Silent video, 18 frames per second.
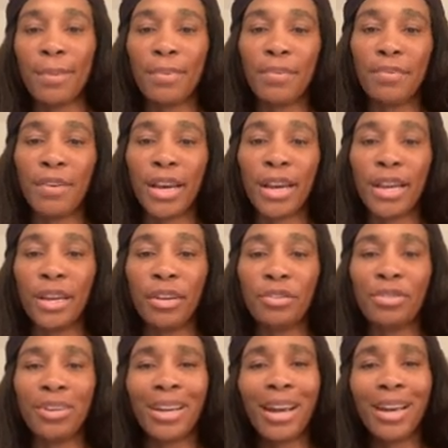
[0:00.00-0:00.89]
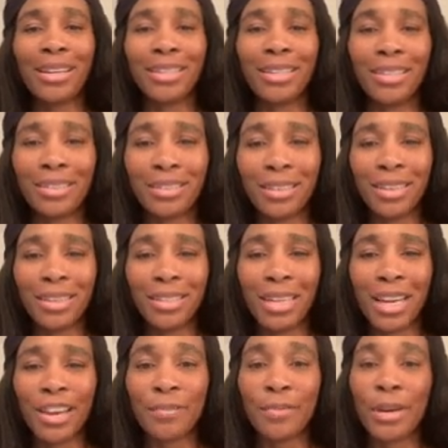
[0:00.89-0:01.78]
drink. Actually, there's none left, but
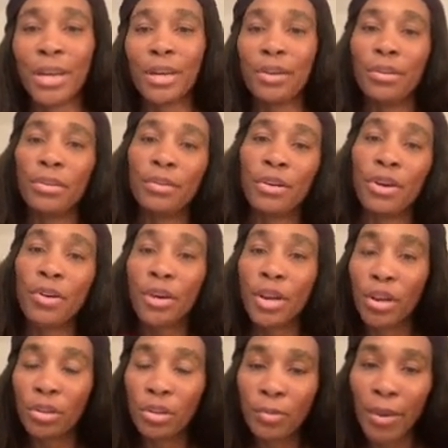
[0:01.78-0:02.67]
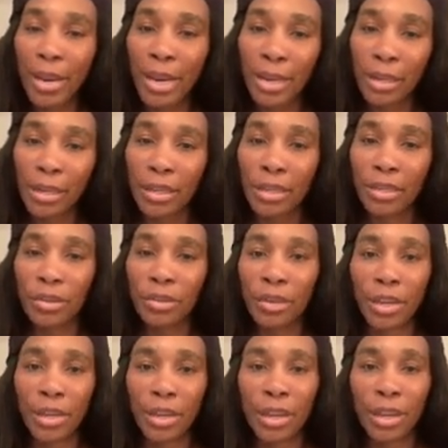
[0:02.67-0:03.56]
go get on the waiting list so you can get
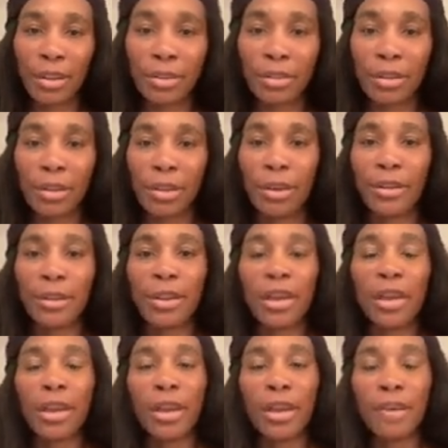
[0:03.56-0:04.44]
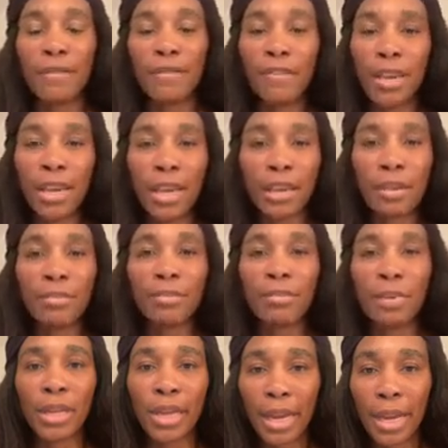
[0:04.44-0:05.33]
the vegan plant
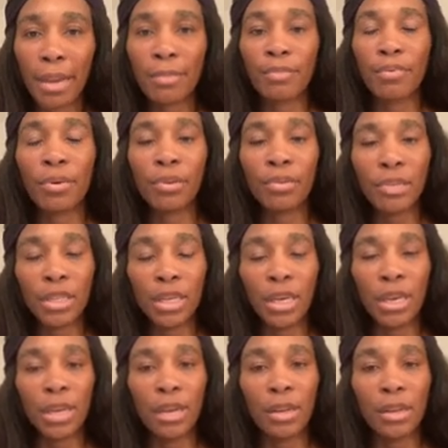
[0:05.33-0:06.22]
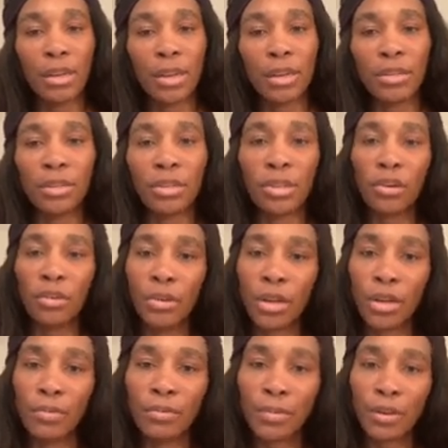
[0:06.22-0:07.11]
protein that's so good for you and
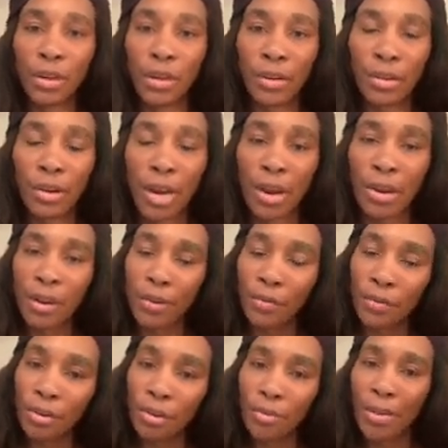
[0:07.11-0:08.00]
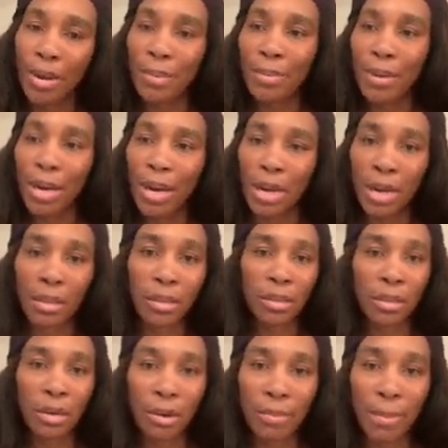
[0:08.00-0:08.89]
how I fuel my body and start my
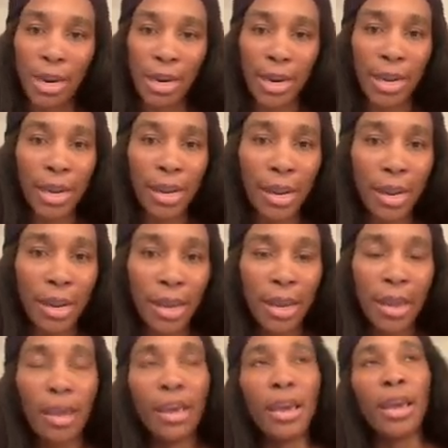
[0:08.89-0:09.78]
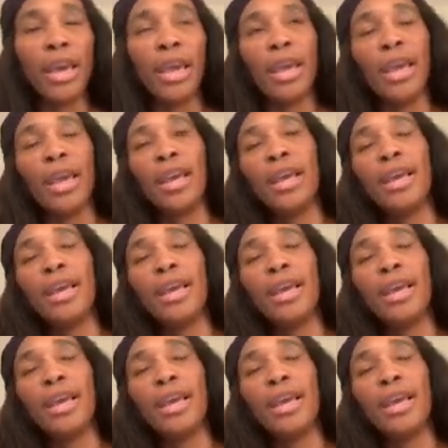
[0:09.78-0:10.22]
day. And